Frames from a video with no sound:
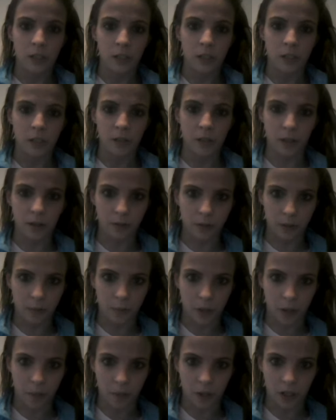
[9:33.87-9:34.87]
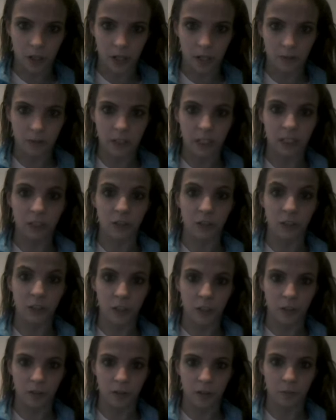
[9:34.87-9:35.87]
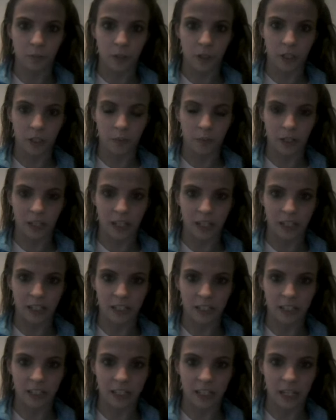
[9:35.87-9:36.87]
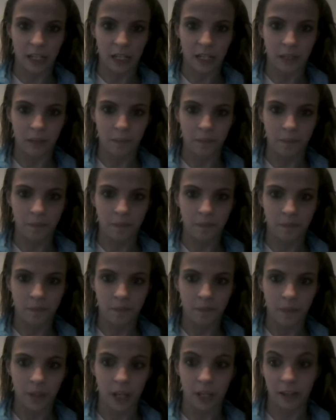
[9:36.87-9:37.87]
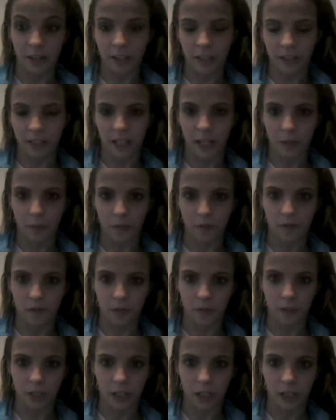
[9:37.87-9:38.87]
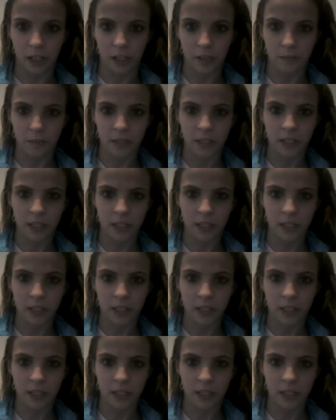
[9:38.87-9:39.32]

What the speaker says: So that was a bummer. I was actually assaulted pretty bad at the time of the relapse.